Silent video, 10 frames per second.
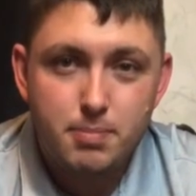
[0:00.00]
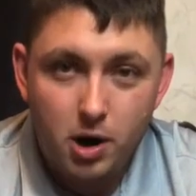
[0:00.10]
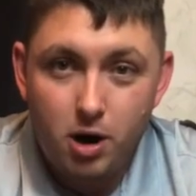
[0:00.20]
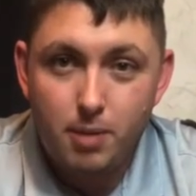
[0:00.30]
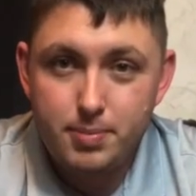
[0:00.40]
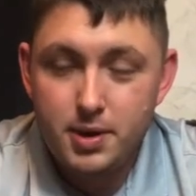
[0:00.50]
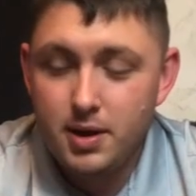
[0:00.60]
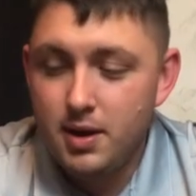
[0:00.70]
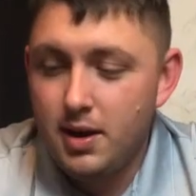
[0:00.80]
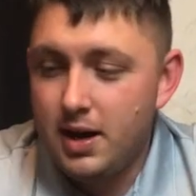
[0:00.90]
pop.
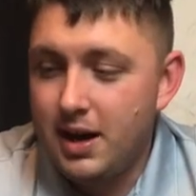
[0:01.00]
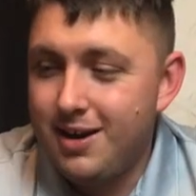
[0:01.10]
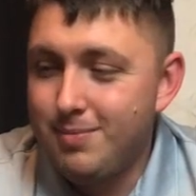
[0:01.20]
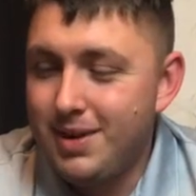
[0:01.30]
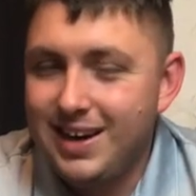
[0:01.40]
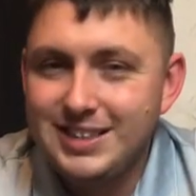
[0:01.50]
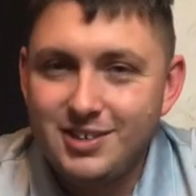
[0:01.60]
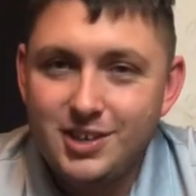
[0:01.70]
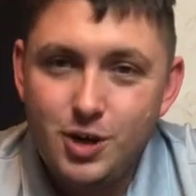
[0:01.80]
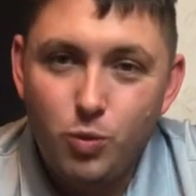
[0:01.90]
I
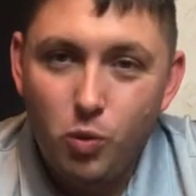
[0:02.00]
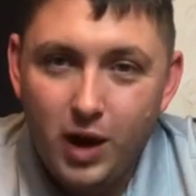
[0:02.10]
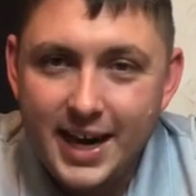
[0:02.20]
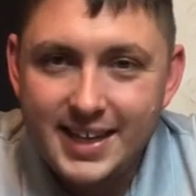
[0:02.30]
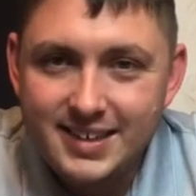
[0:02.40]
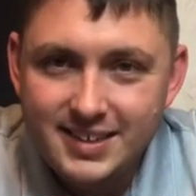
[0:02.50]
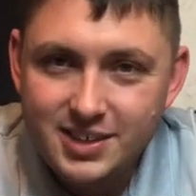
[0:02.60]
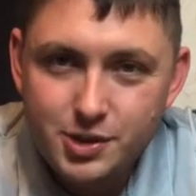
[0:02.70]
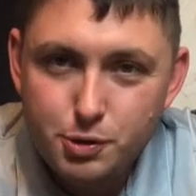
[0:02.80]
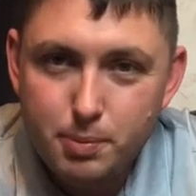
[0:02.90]
don't know why they
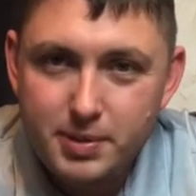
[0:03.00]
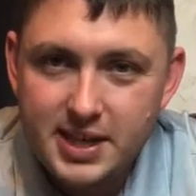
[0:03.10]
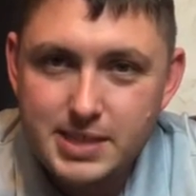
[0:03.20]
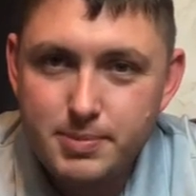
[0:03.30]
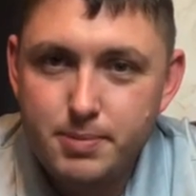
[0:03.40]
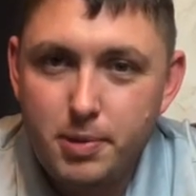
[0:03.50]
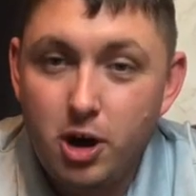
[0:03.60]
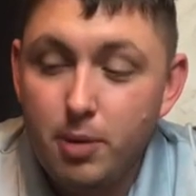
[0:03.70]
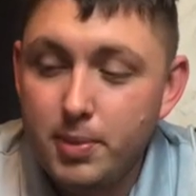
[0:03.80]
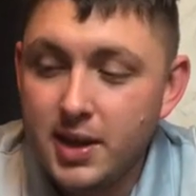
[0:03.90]
didn't do a Desmond
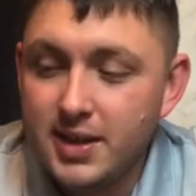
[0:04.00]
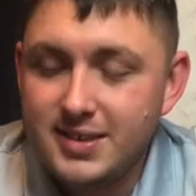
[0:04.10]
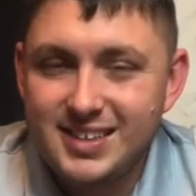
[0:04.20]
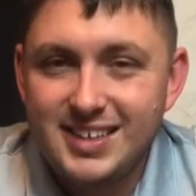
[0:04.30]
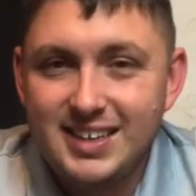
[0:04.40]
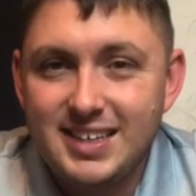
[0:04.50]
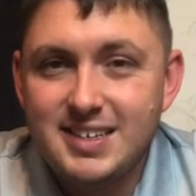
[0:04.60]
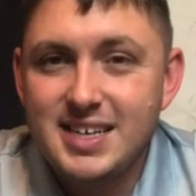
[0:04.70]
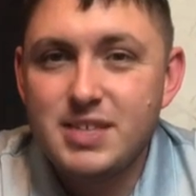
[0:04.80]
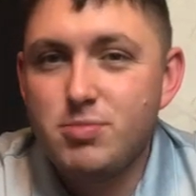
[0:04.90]
pop, seeing
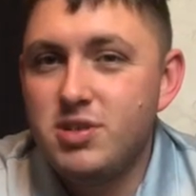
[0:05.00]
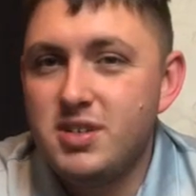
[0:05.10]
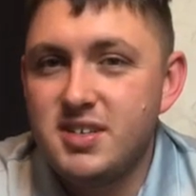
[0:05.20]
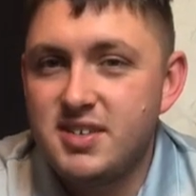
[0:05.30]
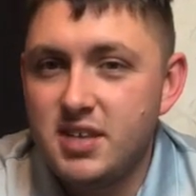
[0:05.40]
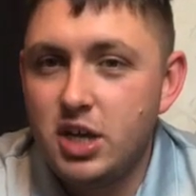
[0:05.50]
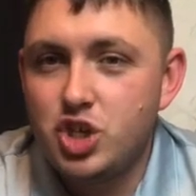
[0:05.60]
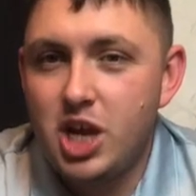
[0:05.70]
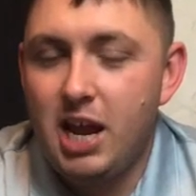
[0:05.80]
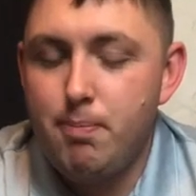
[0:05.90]
that Desmond is
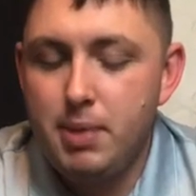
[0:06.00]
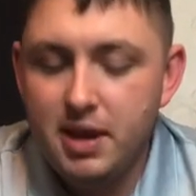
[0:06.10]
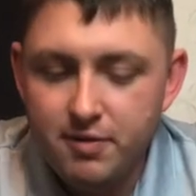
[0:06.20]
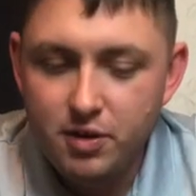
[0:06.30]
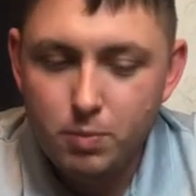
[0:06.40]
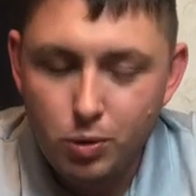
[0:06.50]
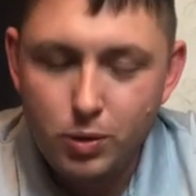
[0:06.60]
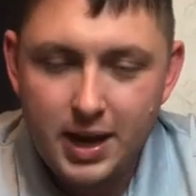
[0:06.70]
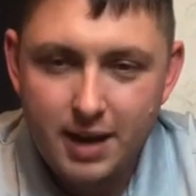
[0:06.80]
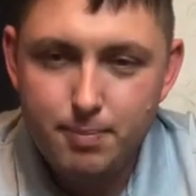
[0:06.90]
such a
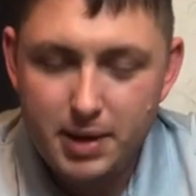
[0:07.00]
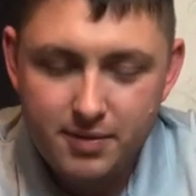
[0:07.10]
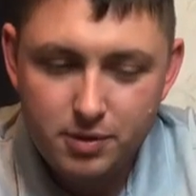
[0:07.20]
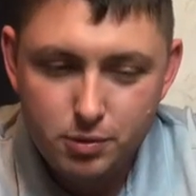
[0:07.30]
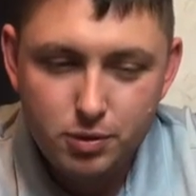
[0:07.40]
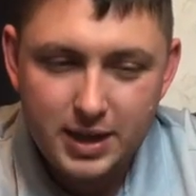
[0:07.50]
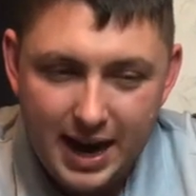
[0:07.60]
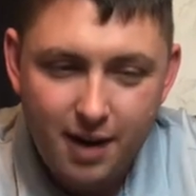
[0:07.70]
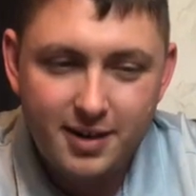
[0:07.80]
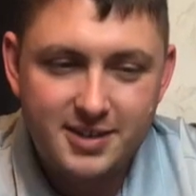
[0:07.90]
pivotal
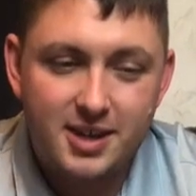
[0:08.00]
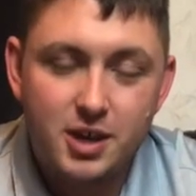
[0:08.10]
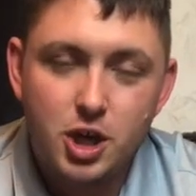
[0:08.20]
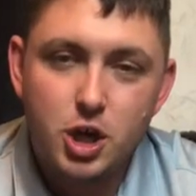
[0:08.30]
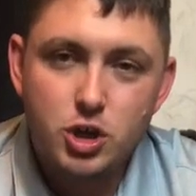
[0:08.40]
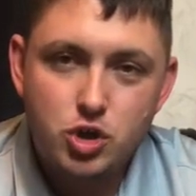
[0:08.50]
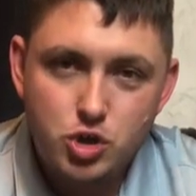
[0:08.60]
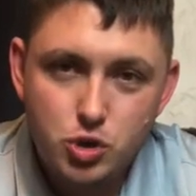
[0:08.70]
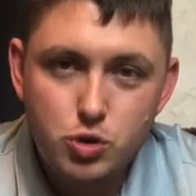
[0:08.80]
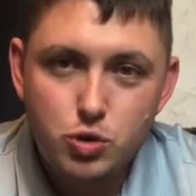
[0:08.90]
character
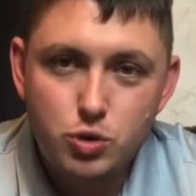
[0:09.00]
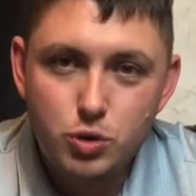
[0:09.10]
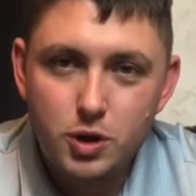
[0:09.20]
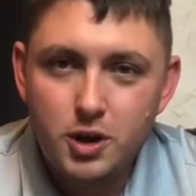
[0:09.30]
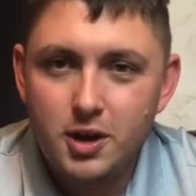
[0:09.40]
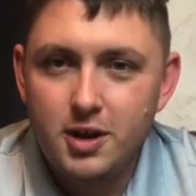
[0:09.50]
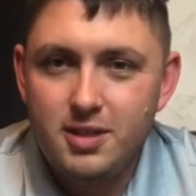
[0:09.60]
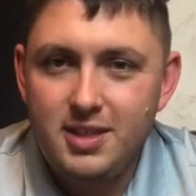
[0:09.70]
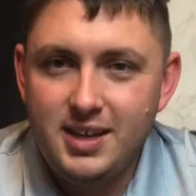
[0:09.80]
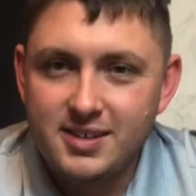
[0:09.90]
to
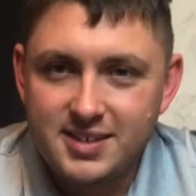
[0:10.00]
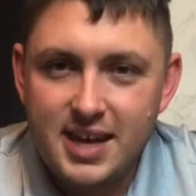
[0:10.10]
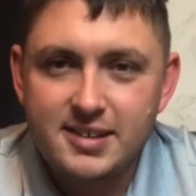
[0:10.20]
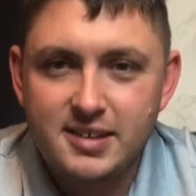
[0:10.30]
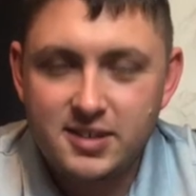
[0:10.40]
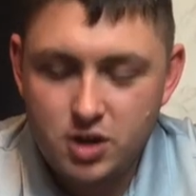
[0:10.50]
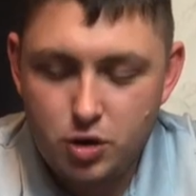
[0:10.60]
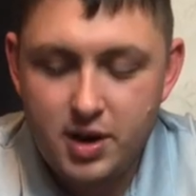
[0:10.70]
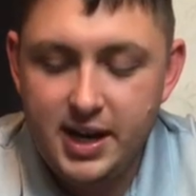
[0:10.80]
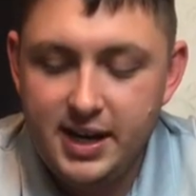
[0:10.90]
the Assassin's
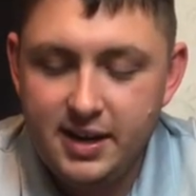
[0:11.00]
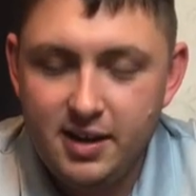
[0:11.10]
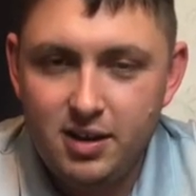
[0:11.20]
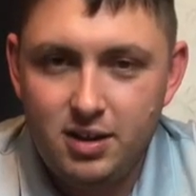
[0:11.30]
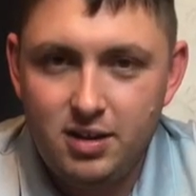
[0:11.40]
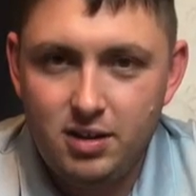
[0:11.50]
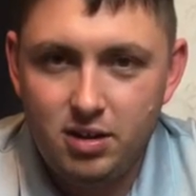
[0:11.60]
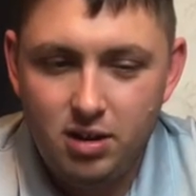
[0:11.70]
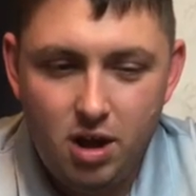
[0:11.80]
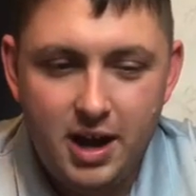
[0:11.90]
Creed
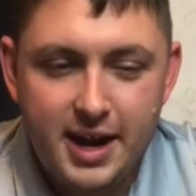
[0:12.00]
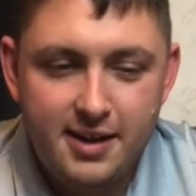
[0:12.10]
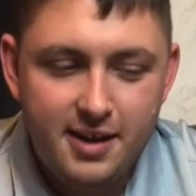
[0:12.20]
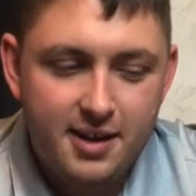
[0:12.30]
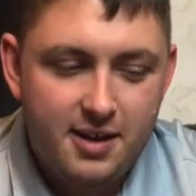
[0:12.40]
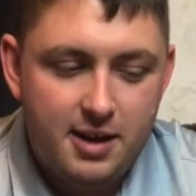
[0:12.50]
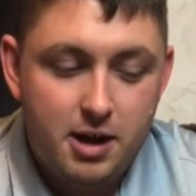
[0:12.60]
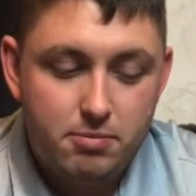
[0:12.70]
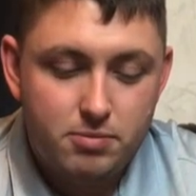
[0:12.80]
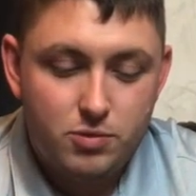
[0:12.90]
line,
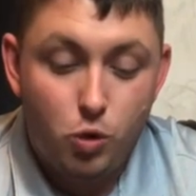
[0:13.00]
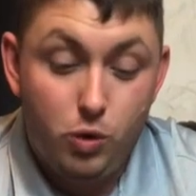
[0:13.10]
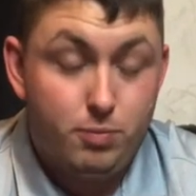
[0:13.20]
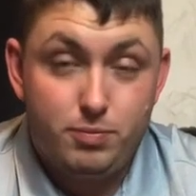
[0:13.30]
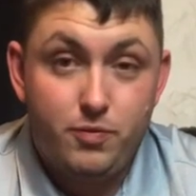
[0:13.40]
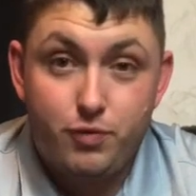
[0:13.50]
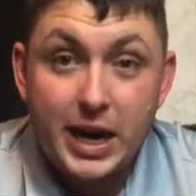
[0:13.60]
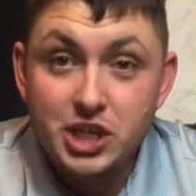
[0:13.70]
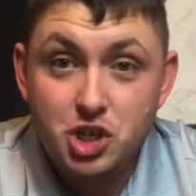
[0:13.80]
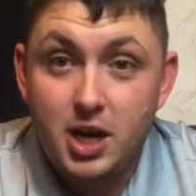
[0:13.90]
or
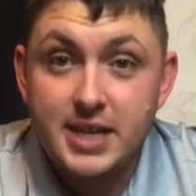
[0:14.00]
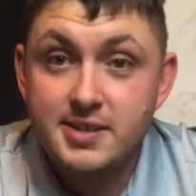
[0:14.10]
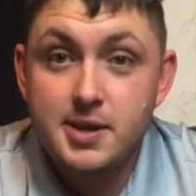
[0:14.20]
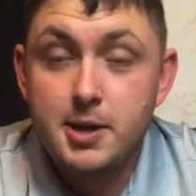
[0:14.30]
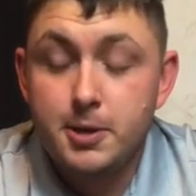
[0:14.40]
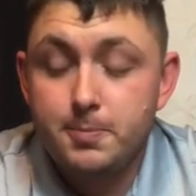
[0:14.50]
franchise.